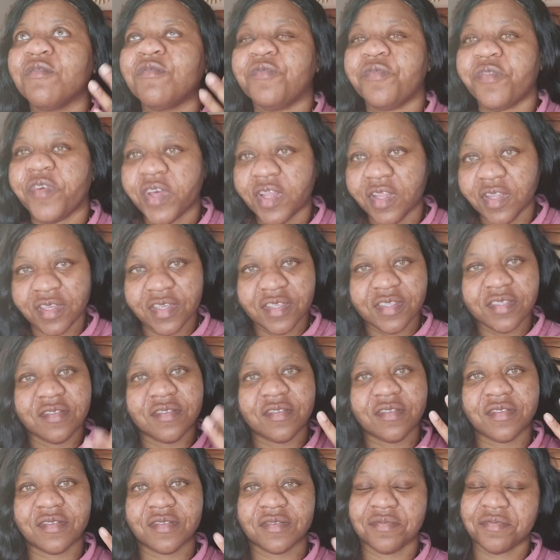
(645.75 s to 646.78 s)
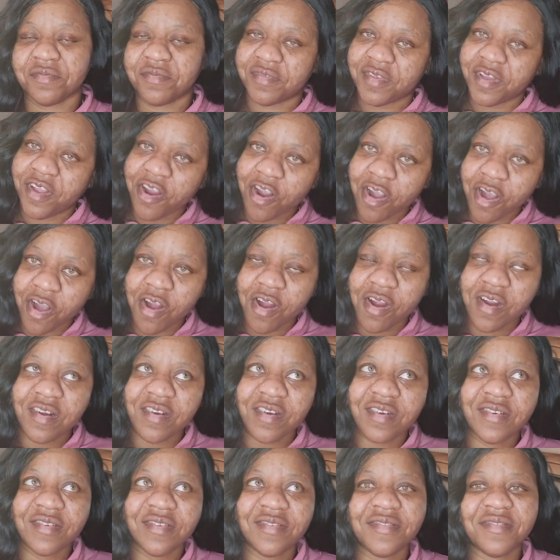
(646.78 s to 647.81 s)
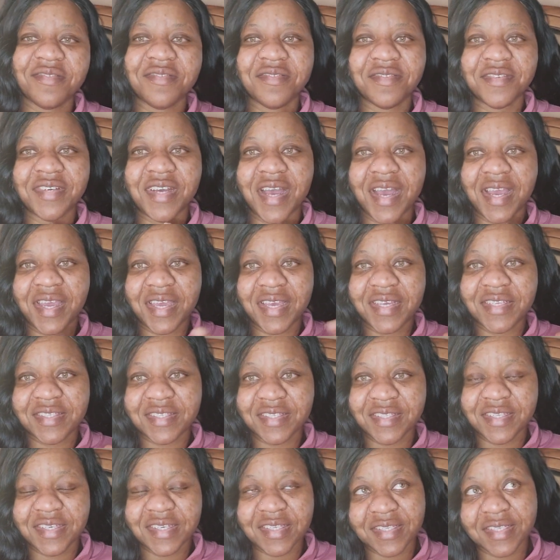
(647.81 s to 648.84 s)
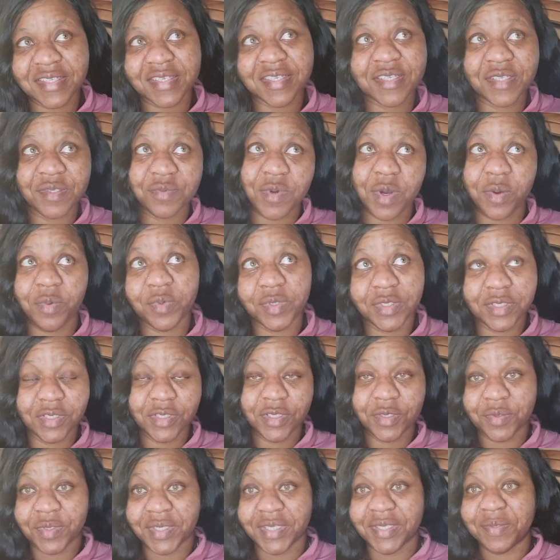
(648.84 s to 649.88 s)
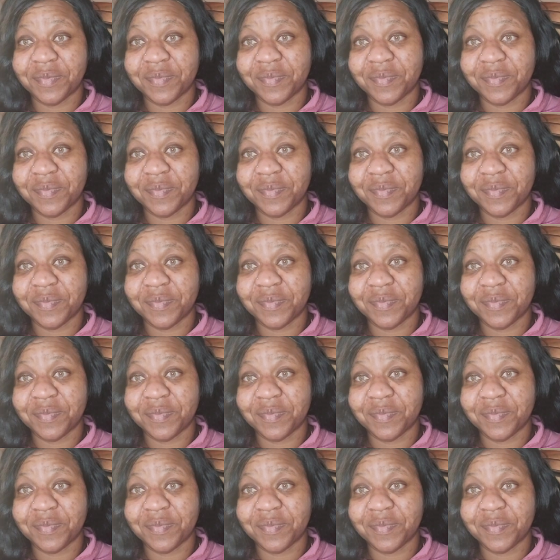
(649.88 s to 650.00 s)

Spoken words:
feelings there are. I guess this is what will do it.